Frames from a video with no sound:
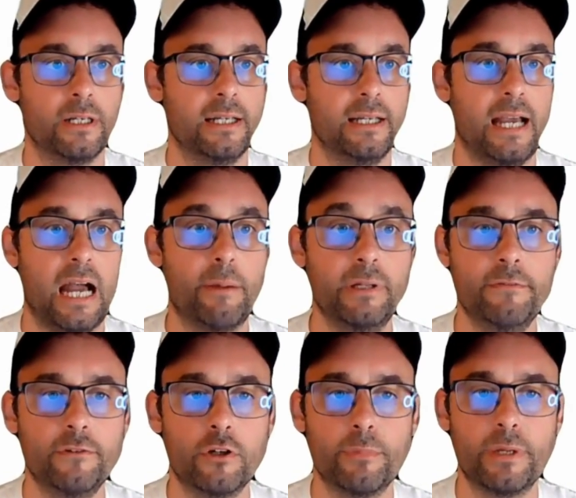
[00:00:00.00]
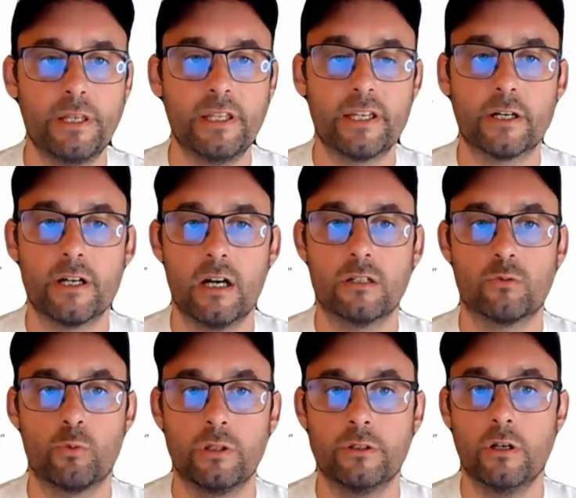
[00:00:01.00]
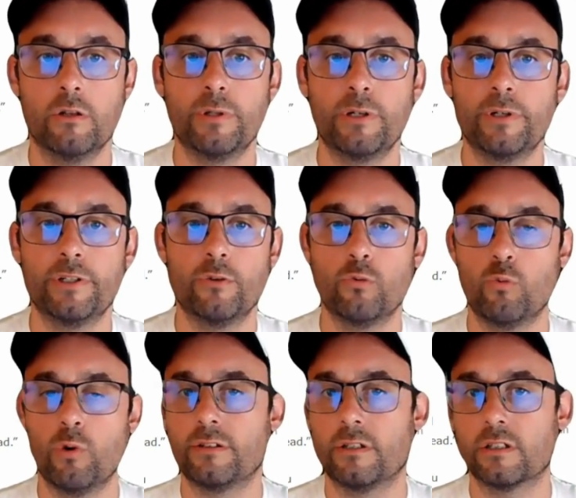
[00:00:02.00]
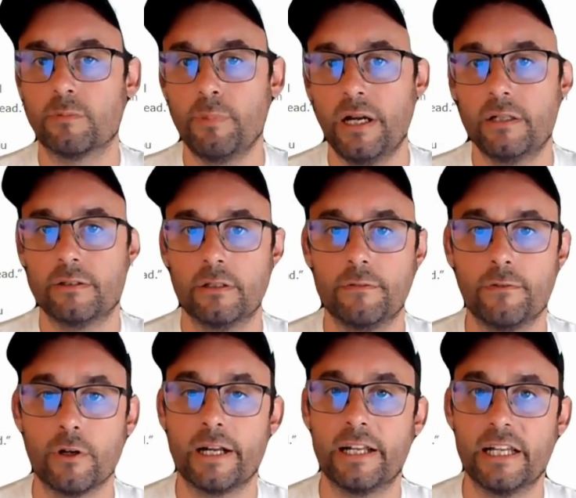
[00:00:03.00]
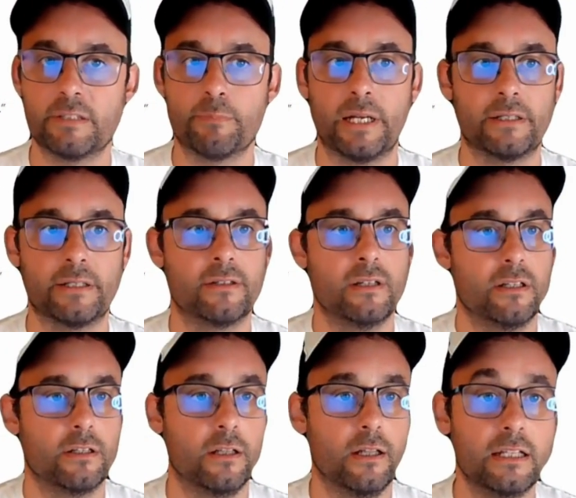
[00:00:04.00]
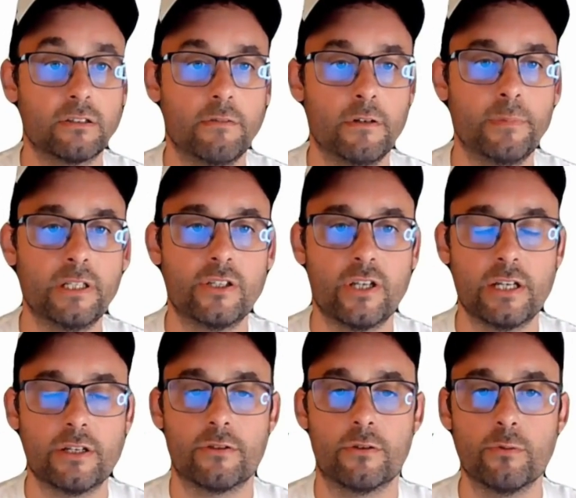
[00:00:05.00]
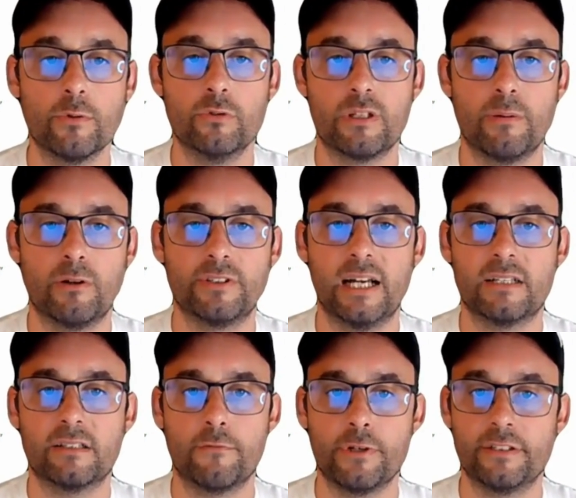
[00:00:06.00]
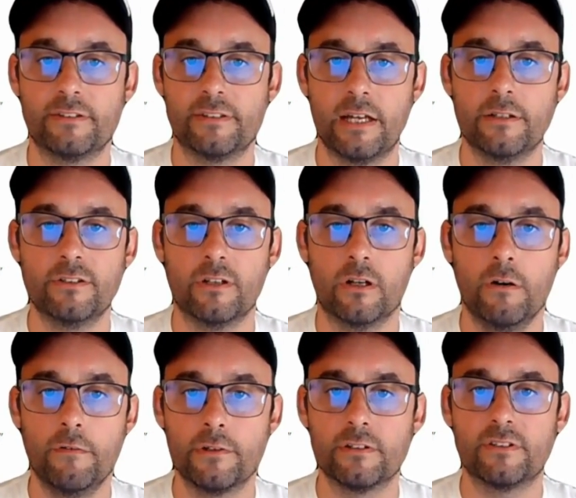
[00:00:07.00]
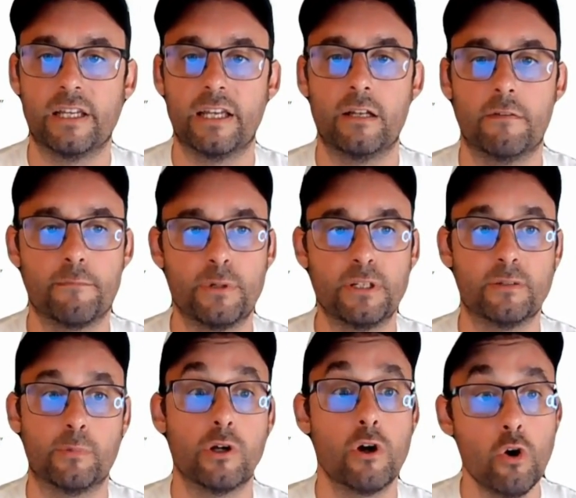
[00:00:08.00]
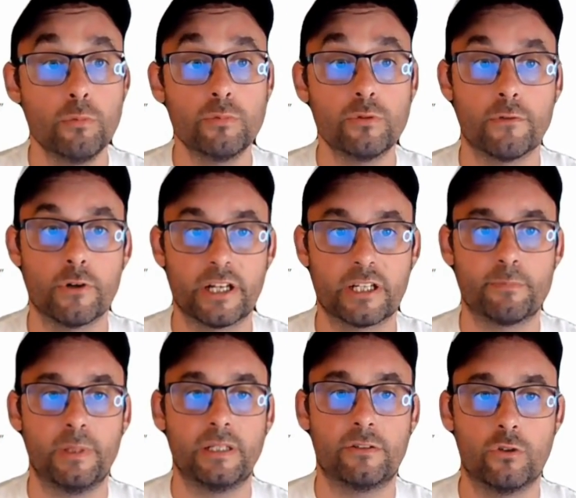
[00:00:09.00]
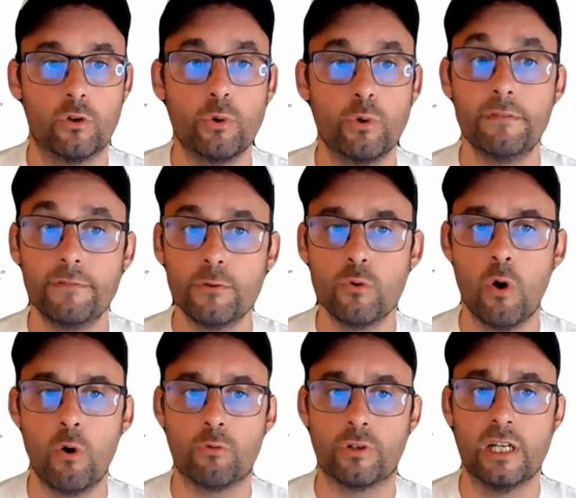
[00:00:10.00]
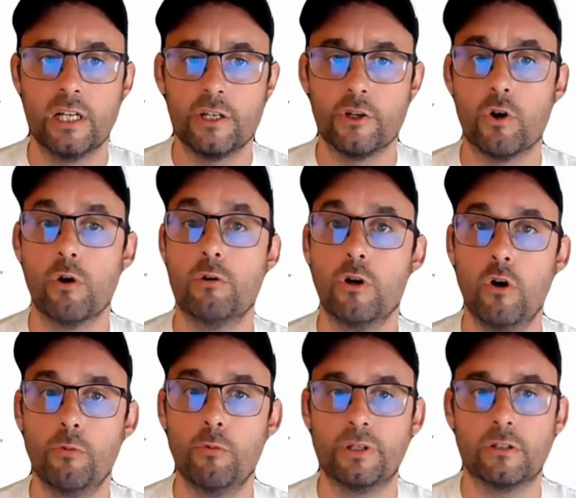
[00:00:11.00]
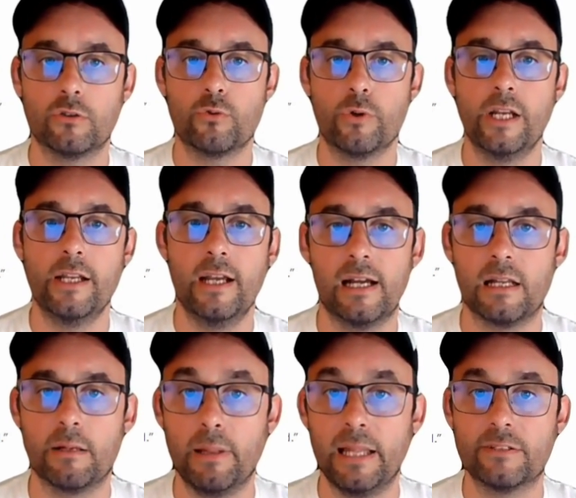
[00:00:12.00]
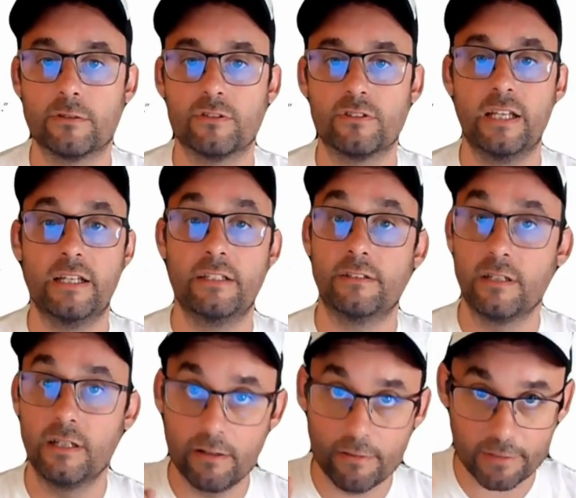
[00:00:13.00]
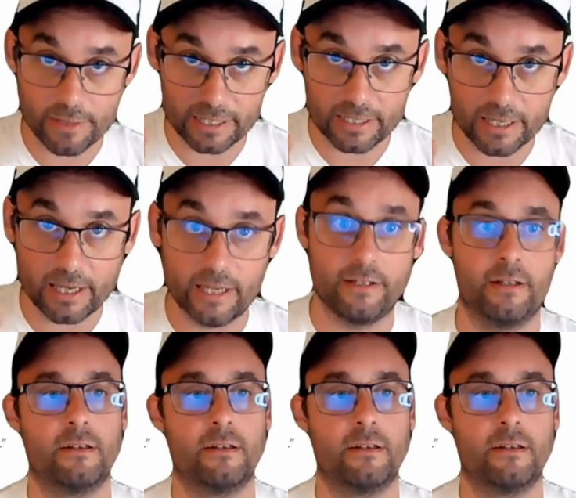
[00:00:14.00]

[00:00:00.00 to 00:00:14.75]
I believe your Medicare card will not be renewed once it expires if you're an expat. The last government changed the rules about tax-free status of the sale of principal homes for expats, so if you own your own home in Australia and plan to sell it, think ahead.